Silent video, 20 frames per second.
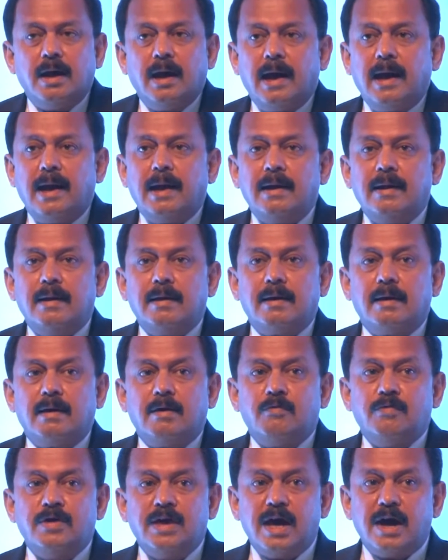and uh,
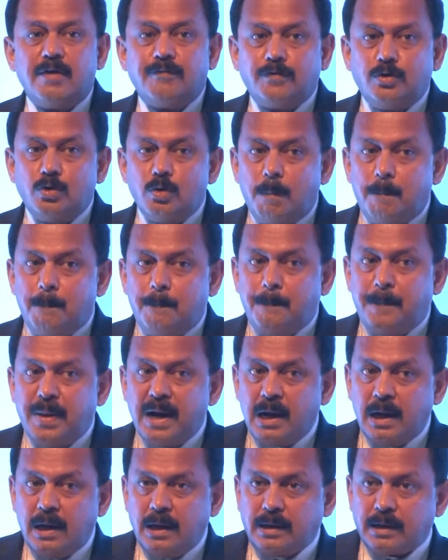we have to
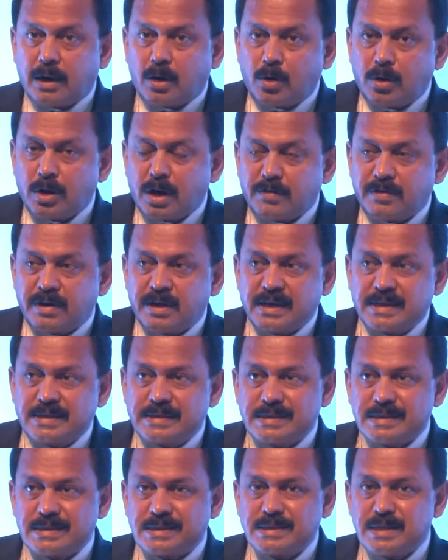build on our
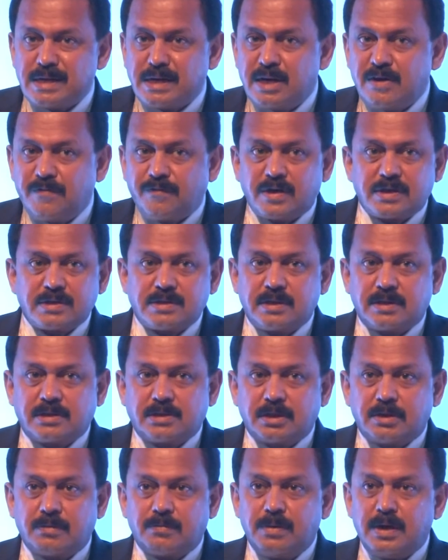existing
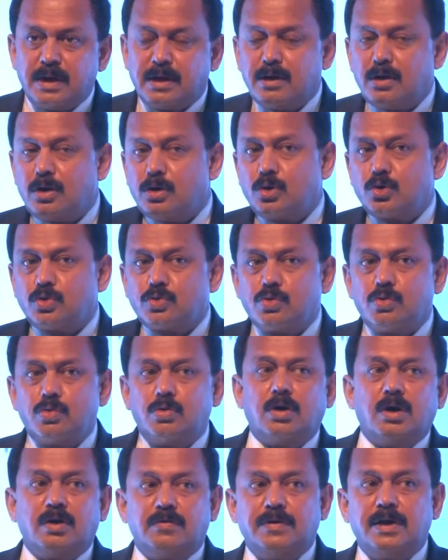infrastructure. We cannot
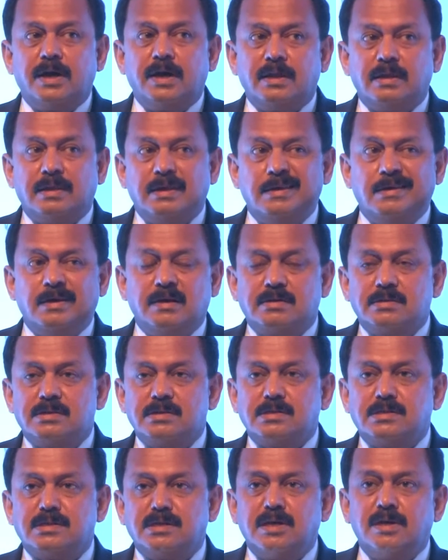throw away the
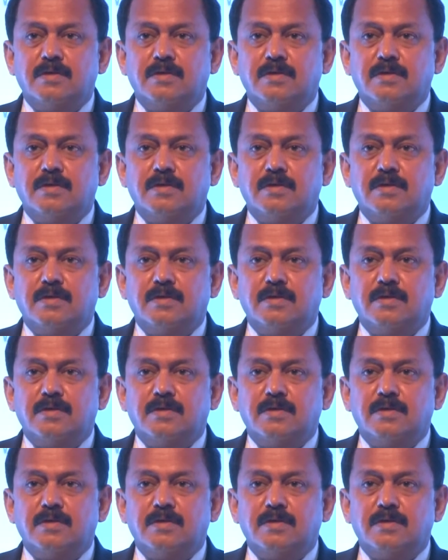existing